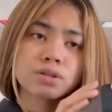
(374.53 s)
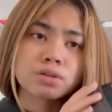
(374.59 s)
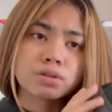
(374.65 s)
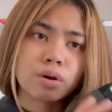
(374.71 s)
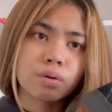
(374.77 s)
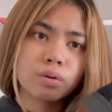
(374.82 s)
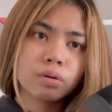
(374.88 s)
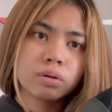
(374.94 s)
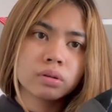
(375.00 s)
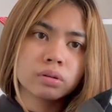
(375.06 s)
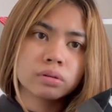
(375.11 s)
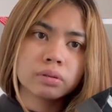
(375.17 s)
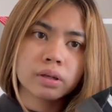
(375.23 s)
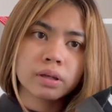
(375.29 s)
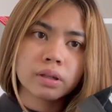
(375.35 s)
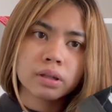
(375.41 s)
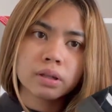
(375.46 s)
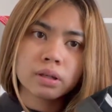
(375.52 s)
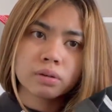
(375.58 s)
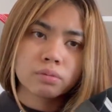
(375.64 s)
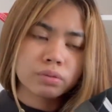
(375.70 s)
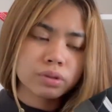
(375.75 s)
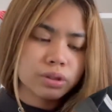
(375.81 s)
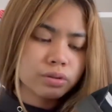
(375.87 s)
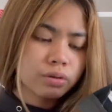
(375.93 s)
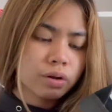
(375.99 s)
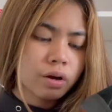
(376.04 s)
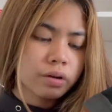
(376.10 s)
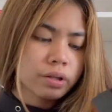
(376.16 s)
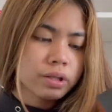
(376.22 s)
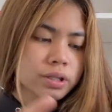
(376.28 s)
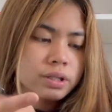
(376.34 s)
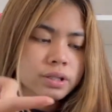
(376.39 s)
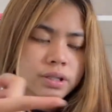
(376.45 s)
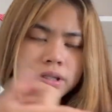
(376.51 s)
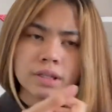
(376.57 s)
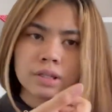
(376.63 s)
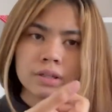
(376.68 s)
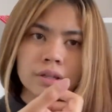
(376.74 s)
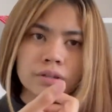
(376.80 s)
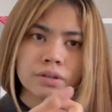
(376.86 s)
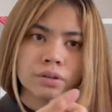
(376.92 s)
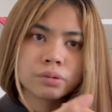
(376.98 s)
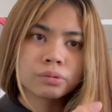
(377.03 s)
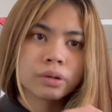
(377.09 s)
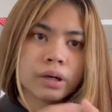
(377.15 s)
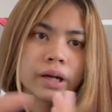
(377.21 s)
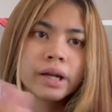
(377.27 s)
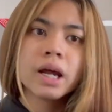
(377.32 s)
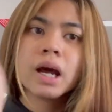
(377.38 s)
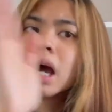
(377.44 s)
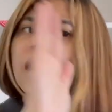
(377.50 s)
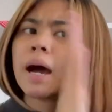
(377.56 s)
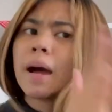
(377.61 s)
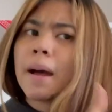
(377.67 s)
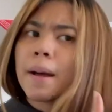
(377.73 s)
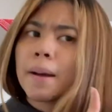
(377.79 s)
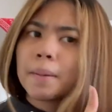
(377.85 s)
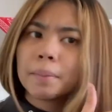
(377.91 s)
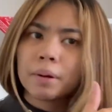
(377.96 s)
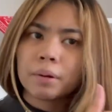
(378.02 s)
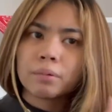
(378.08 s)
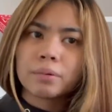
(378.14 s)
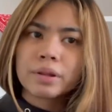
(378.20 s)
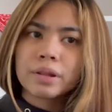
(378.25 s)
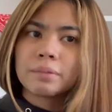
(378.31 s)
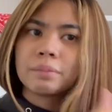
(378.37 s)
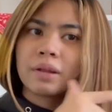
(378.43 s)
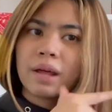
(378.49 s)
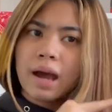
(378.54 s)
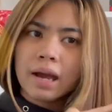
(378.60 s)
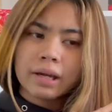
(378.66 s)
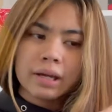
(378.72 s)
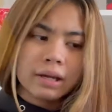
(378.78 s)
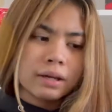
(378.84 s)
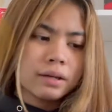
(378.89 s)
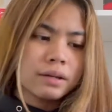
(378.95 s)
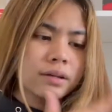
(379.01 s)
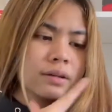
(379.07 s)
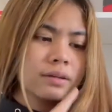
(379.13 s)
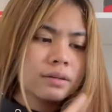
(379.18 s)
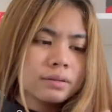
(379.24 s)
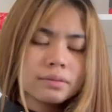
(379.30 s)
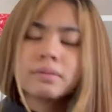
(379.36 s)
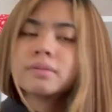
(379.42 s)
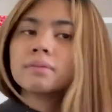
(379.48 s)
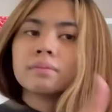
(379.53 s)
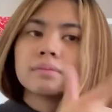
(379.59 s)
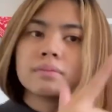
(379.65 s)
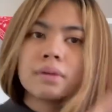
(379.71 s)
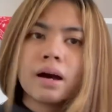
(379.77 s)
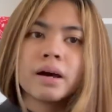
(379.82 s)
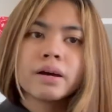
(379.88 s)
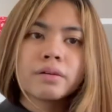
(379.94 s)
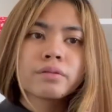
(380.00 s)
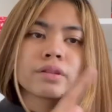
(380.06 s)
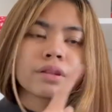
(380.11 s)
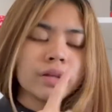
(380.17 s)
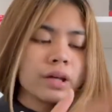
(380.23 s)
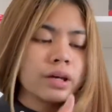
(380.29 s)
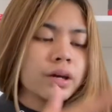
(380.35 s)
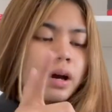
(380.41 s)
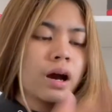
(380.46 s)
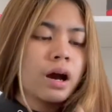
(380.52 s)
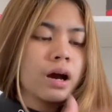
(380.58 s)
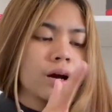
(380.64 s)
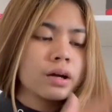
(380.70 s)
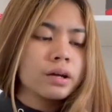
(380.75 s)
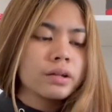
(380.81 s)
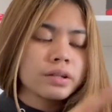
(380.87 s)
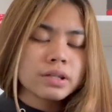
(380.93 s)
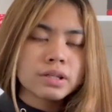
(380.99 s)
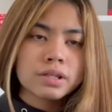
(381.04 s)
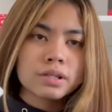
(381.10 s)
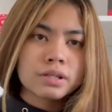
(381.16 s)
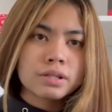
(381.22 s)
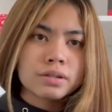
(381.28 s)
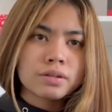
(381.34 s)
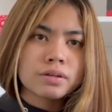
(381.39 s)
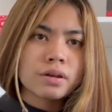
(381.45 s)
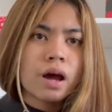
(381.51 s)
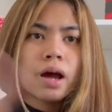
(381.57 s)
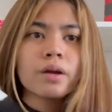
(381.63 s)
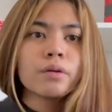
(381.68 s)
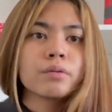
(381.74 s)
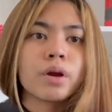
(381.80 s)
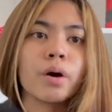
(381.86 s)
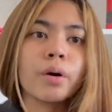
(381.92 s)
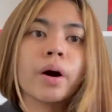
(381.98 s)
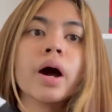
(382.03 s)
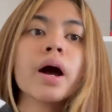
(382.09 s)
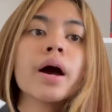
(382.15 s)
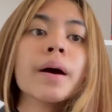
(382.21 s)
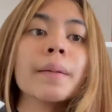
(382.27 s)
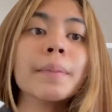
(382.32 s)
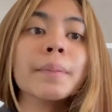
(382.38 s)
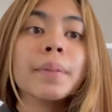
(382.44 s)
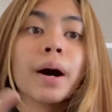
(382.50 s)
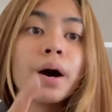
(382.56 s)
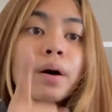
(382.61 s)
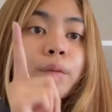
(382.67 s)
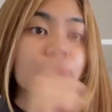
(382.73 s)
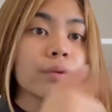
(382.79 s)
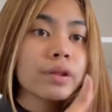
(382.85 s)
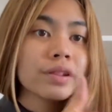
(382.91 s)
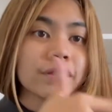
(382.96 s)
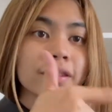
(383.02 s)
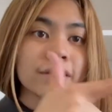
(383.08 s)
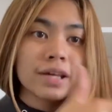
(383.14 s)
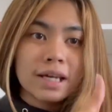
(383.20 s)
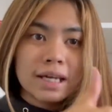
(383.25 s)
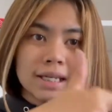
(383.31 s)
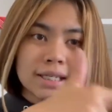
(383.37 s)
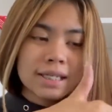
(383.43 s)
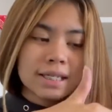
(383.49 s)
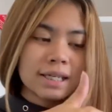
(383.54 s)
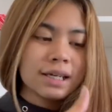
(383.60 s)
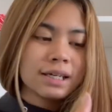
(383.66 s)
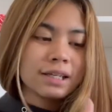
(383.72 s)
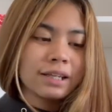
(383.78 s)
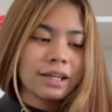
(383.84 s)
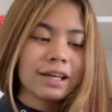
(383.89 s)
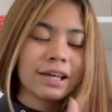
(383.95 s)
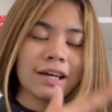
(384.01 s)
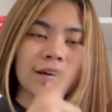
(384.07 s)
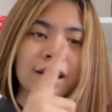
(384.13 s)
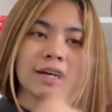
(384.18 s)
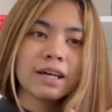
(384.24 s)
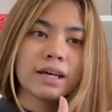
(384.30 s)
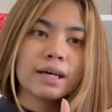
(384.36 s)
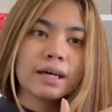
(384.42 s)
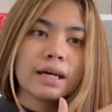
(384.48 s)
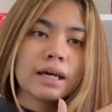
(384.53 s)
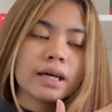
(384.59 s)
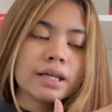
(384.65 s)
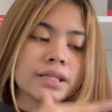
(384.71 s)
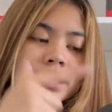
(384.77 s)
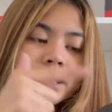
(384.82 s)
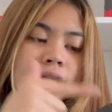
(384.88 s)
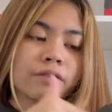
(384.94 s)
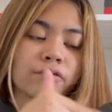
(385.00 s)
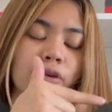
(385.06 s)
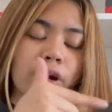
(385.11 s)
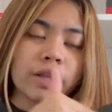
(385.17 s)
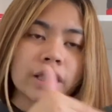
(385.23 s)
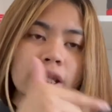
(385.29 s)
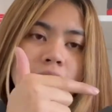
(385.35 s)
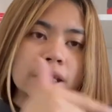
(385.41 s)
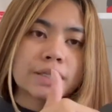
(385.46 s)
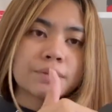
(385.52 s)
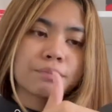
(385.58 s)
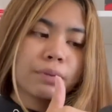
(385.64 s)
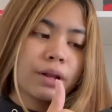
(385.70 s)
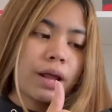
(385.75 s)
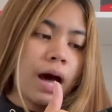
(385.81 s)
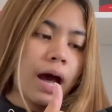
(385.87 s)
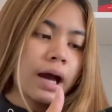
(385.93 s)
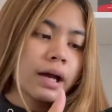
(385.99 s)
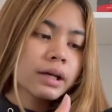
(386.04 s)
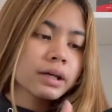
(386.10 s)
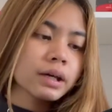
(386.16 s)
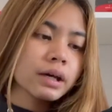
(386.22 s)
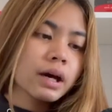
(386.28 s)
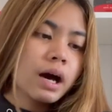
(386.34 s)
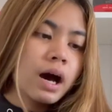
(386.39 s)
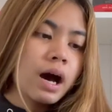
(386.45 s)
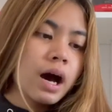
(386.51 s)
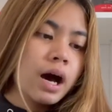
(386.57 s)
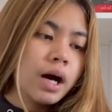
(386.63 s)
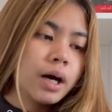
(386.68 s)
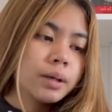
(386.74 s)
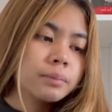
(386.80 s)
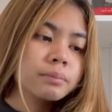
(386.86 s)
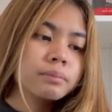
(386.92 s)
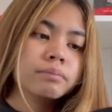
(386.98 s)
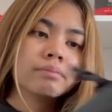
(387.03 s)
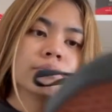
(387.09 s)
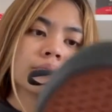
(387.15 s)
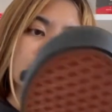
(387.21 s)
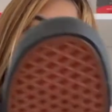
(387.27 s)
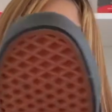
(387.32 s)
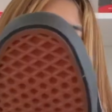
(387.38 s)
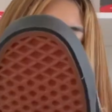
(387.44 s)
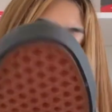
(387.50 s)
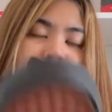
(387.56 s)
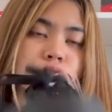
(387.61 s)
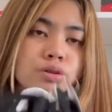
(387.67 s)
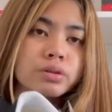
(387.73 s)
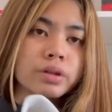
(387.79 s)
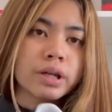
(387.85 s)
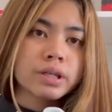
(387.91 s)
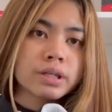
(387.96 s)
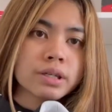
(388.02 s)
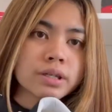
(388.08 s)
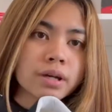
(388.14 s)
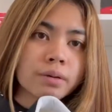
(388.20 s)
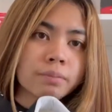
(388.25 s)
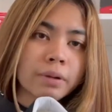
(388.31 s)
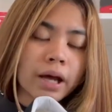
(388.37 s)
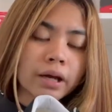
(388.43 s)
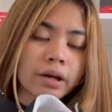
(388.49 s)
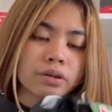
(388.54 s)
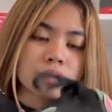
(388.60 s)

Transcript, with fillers: sole i think what do you call this this is the sole right but with a black i don't think this is i don't know but with this like instead of white this is black um the shoelaces are black as